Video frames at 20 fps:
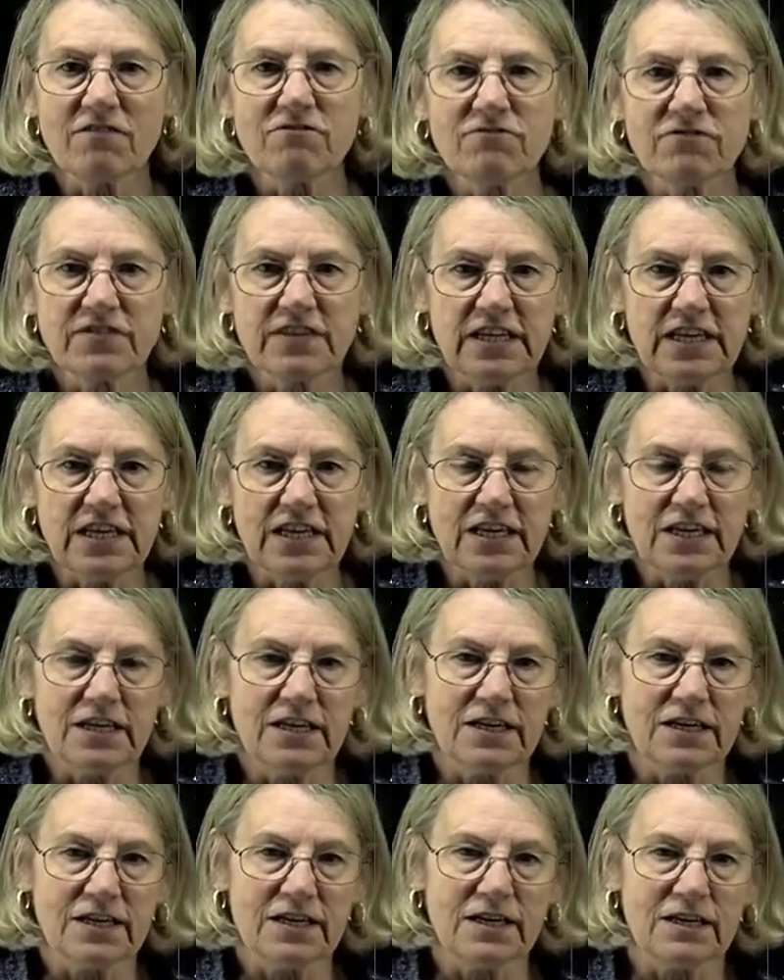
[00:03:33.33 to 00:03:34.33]
of the
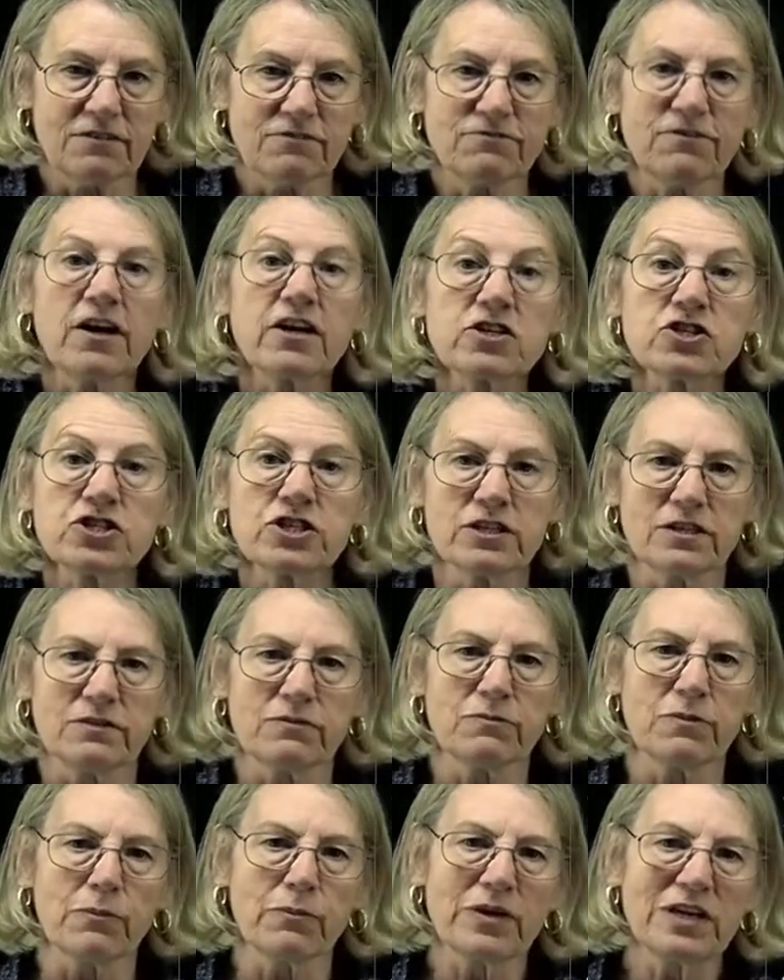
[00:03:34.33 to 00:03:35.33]
function?
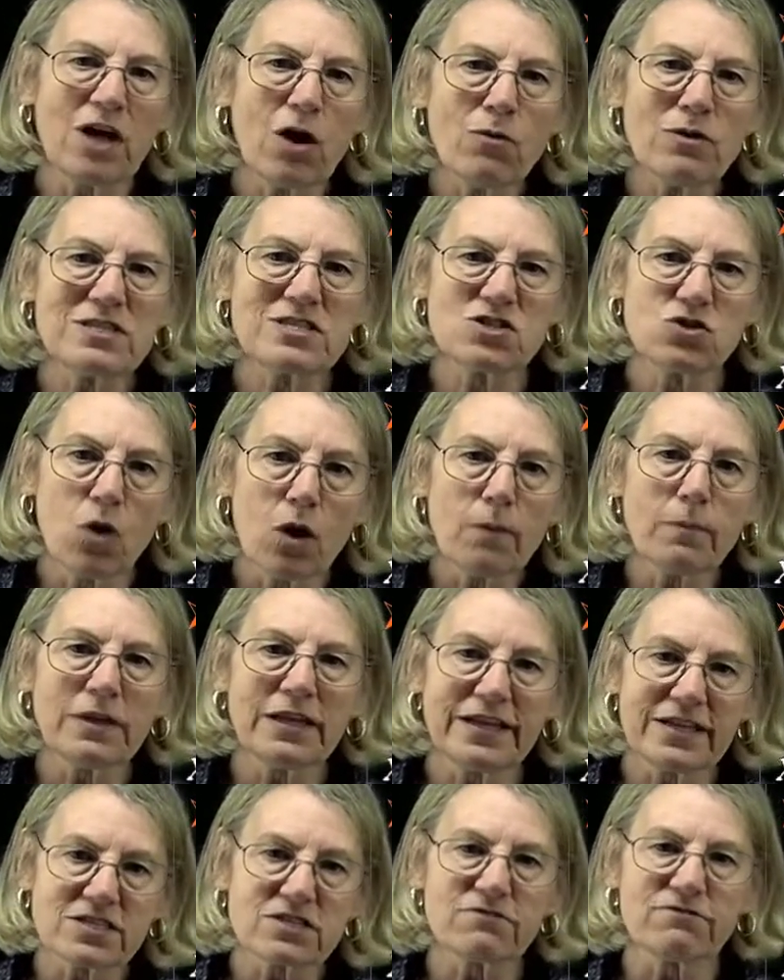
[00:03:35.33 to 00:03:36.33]
Well, we know it's
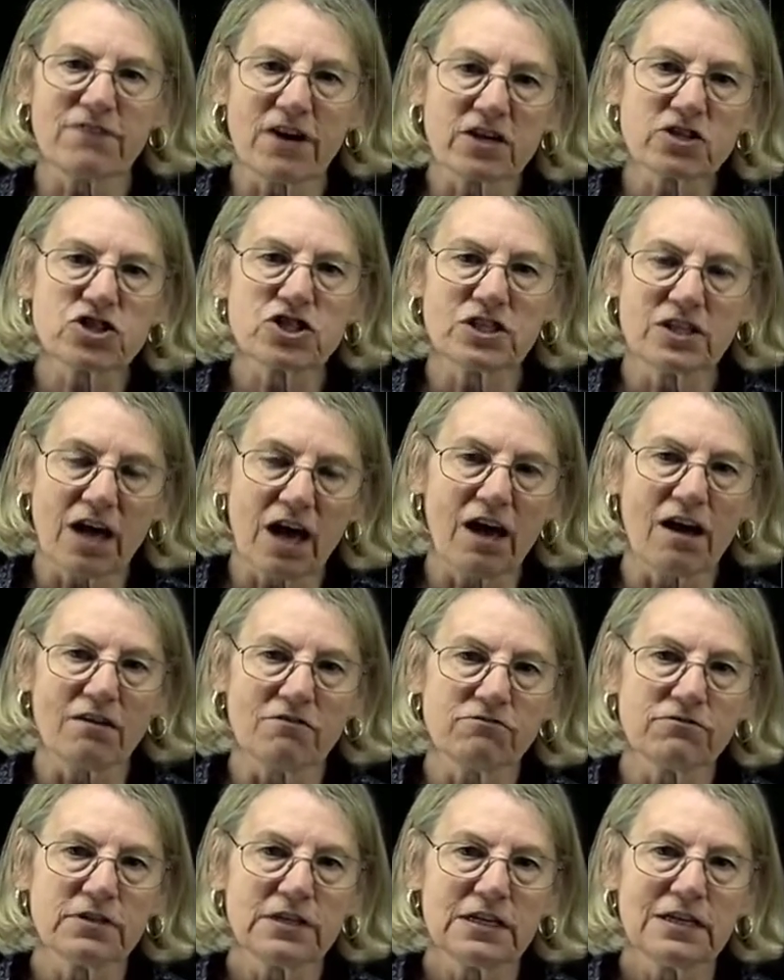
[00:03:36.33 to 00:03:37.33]
normally a function of
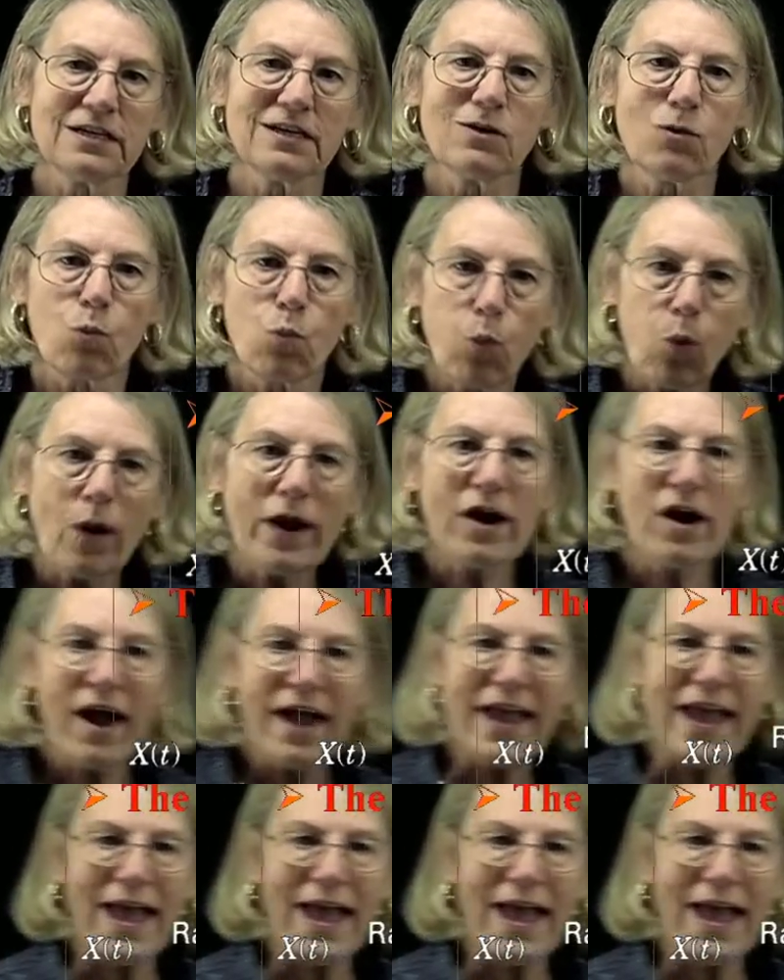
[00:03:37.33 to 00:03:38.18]
where I